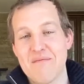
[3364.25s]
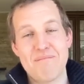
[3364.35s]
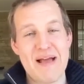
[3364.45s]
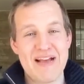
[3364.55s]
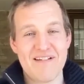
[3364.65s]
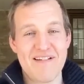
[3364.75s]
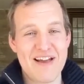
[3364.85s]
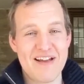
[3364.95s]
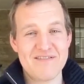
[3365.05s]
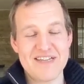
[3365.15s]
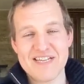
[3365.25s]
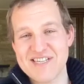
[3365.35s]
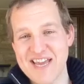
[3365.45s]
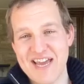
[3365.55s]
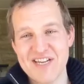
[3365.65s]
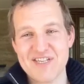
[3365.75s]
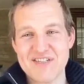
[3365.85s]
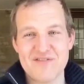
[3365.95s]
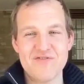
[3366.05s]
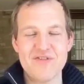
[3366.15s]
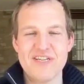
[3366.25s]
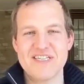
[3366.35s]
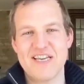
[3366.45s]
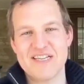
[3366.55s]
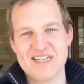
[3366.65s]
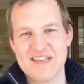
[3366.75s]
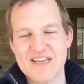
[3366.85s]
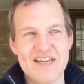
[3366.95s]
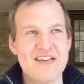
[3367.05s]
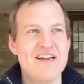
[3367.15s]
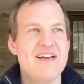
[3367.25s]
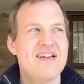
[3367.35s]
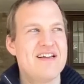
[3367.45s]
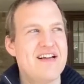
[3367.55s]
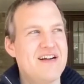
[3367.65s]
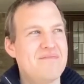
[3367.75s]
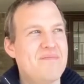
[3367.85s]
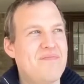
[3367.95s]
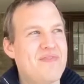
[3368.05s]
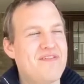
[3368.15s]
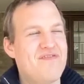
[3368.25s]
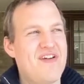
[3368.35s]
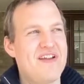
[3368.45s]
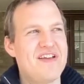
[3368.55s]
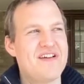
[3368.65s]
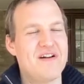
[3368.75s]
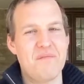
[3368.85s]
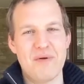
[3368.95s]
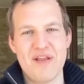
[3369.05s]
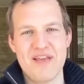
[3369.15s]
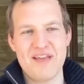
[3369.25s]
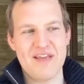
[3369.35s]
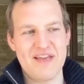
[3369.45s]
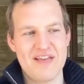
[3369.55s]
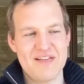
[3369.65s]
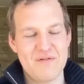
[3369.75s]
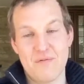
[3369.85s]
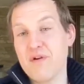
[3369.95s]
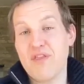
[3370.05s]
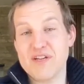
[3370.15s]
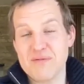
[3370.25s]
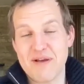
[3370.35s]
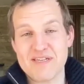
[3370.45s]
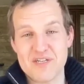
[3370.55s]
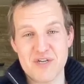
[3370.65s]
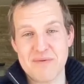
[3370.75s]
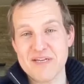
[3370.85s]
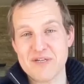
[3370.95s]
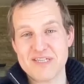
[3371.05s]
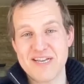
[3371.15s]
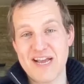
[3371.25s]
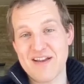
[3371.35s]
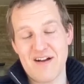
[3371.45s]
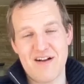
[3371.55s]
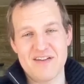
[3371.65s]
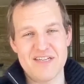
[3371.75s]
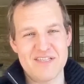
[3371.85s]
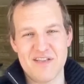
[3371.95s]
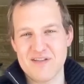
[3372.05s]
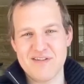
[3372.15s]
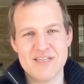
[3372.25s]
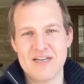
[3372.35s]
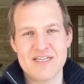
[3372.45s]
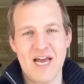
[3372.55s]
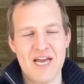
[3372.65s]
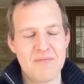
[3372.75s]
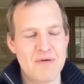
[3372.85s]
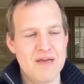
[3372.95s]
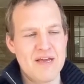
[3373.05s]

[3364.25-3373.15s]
background, education, all these things. I think founding a company, one of the things that makes our job interesting and hard is that there isn't a type.